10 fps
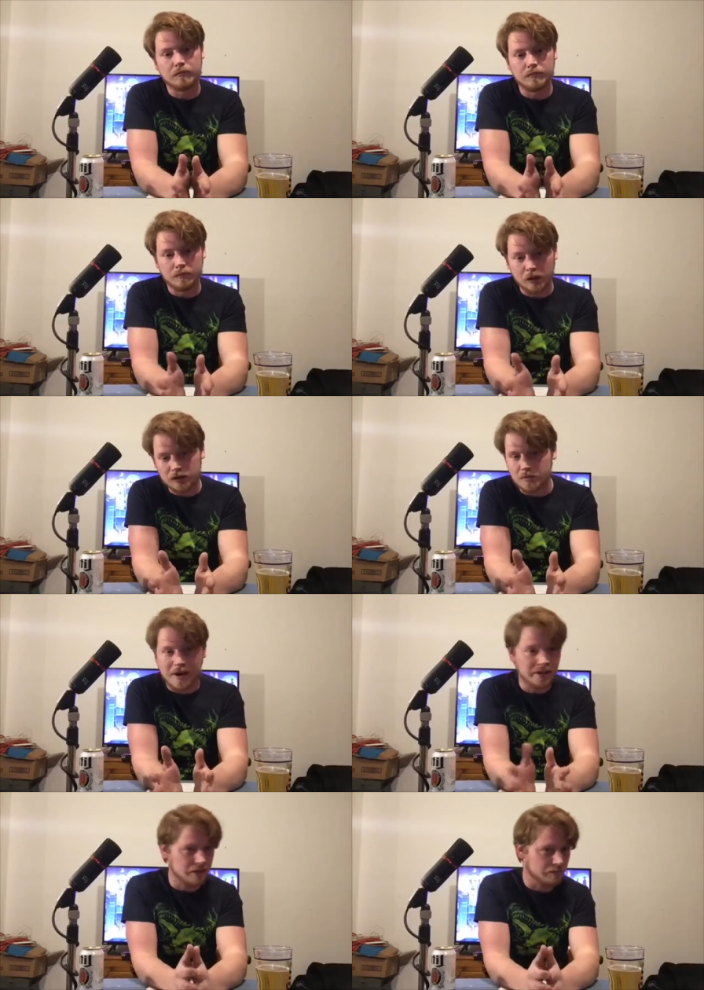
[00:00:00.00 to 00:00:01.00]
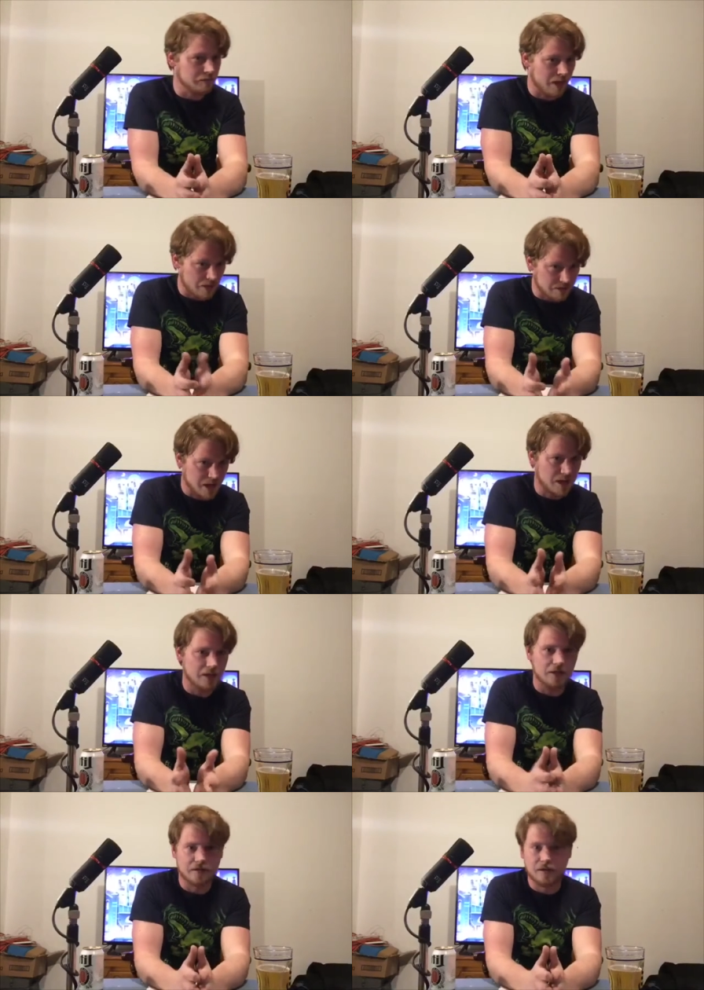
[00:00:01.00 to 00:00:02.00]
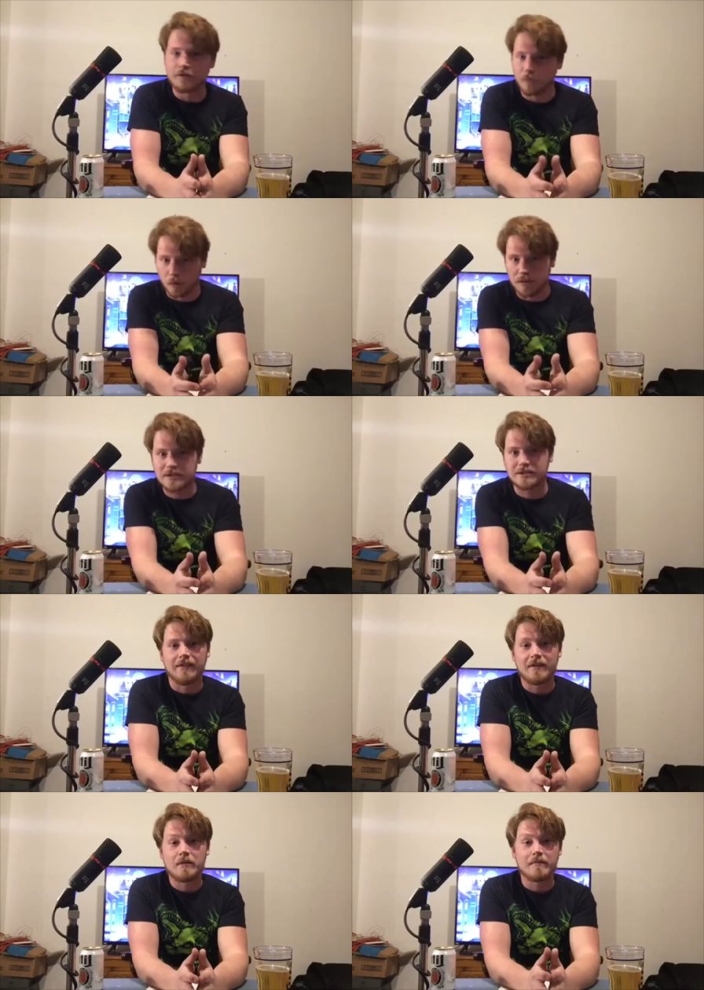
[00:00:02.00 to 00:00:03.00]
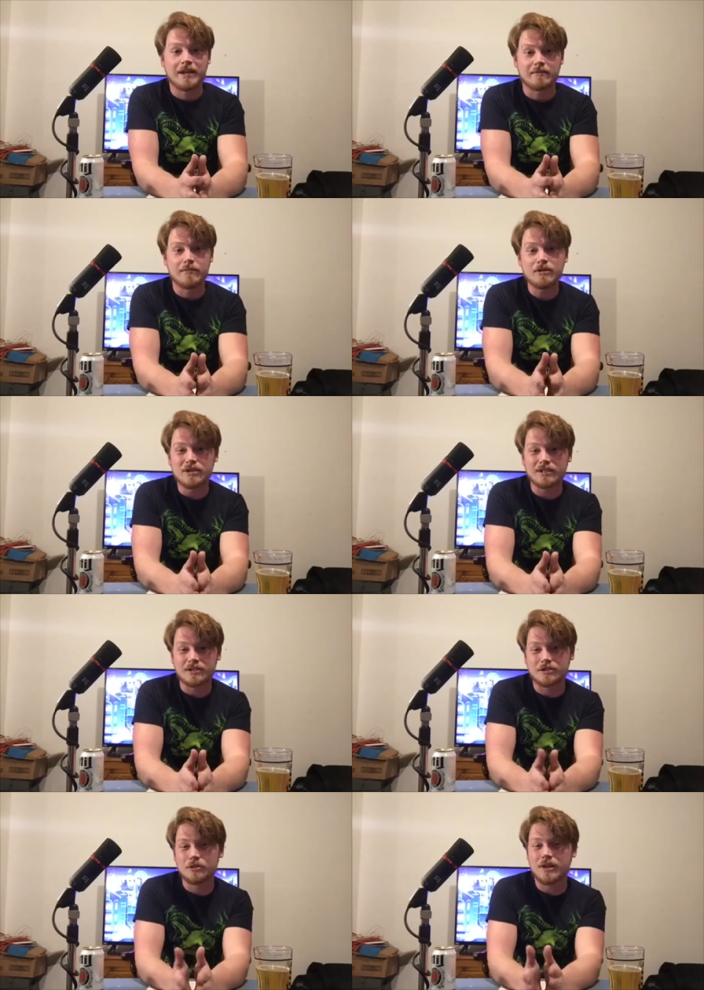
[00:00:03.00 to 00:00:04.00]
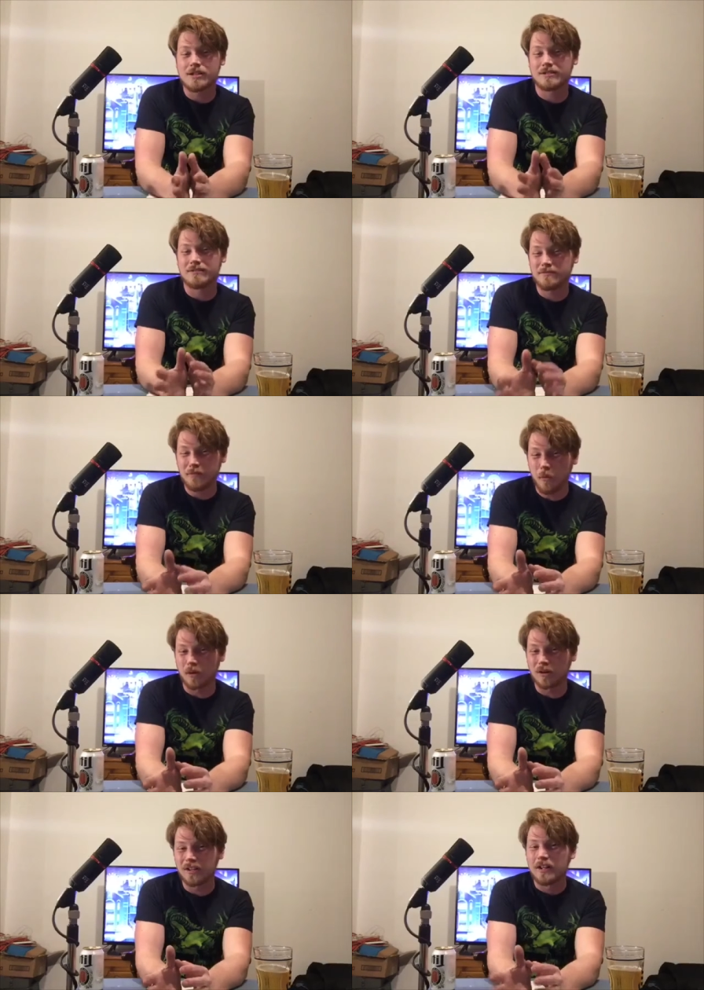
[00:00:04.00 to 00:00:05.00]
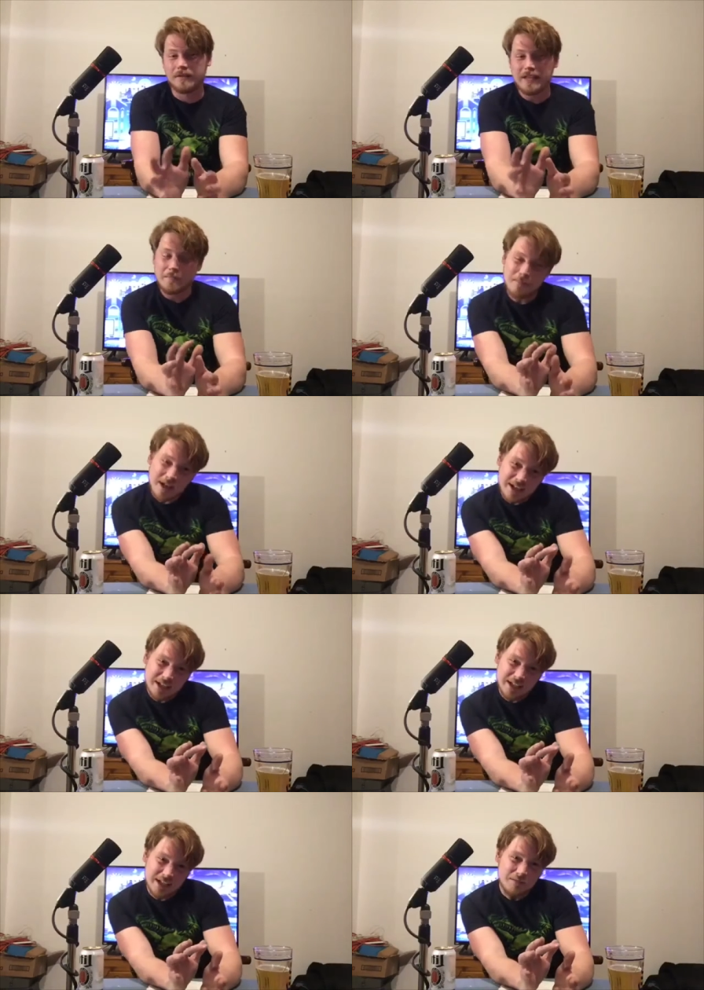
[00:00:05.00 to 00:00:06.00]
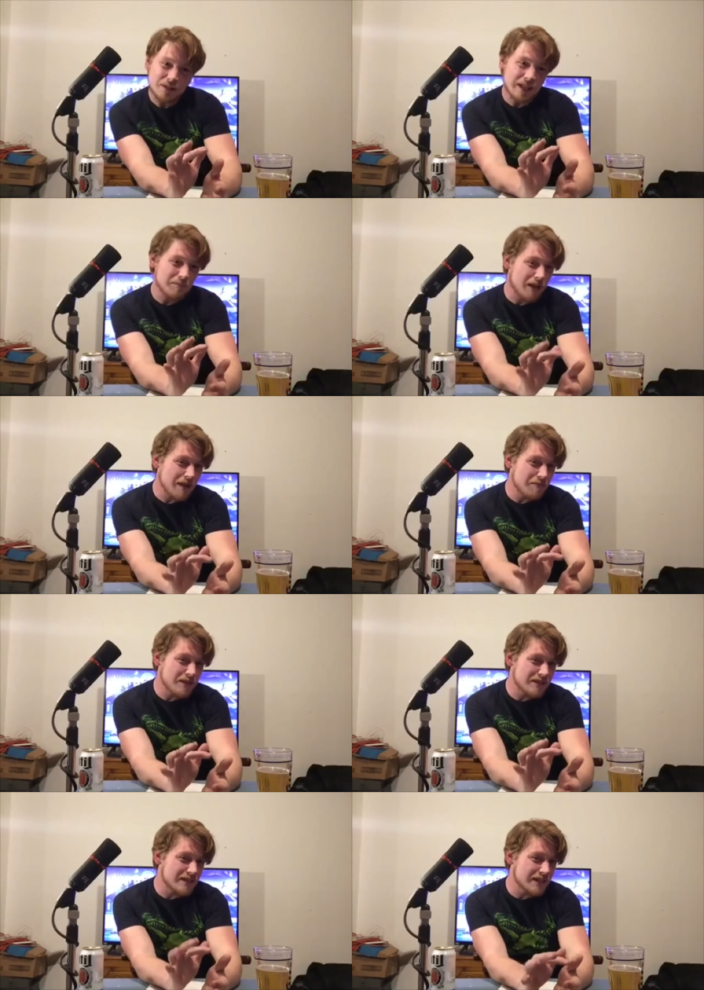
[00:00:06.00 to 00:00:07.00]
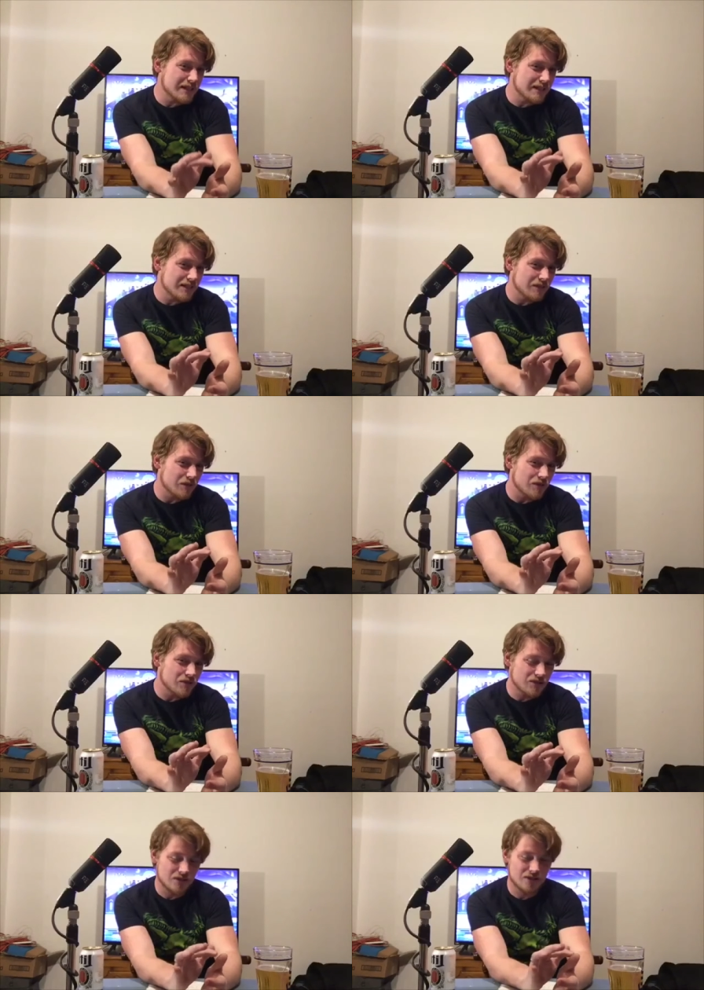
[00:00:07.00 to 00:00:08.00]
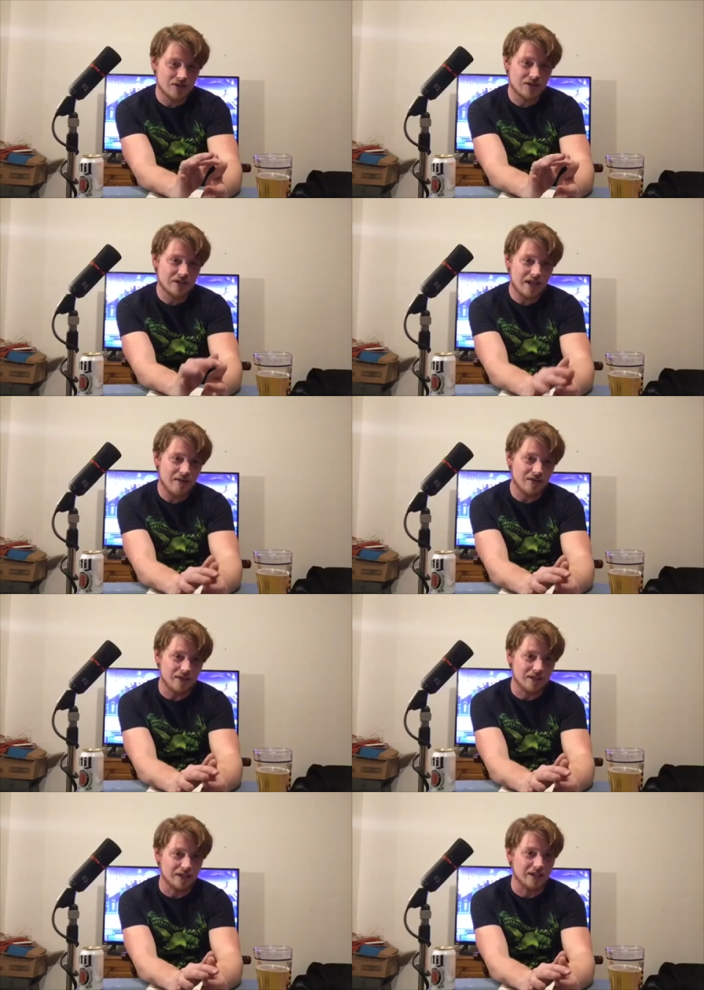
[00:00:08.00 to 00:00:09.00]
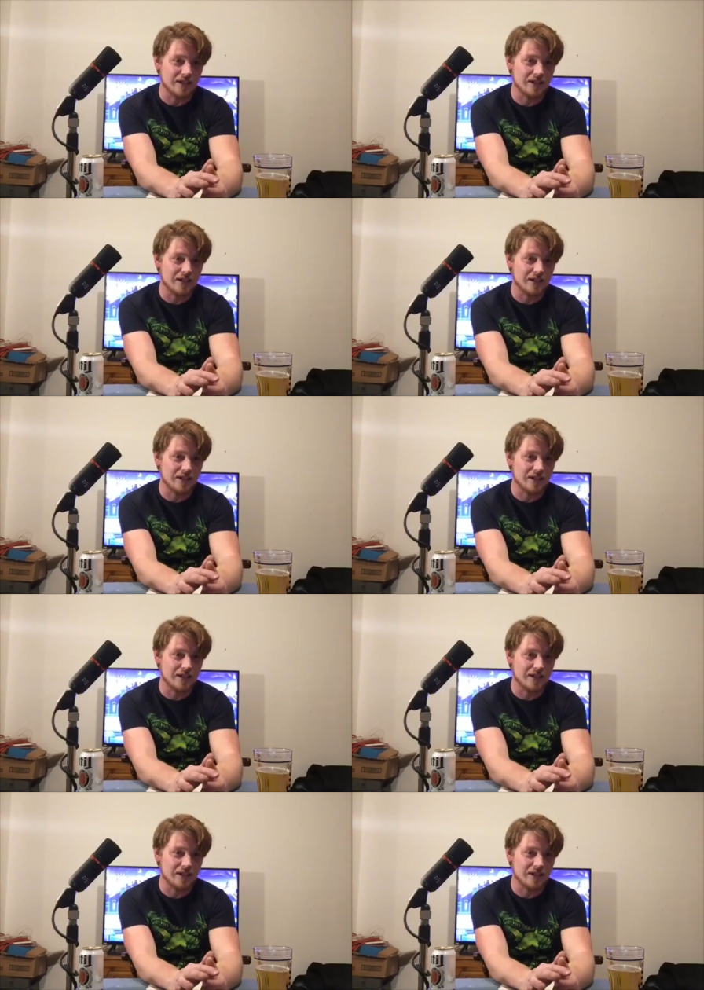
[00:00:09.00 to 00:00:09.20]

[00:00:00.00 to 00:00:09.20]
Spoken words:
Mark Tremonti and Miles Kennedy are in their 40s. They've been making music since 2004. They may get in, but they might be 60 or 70.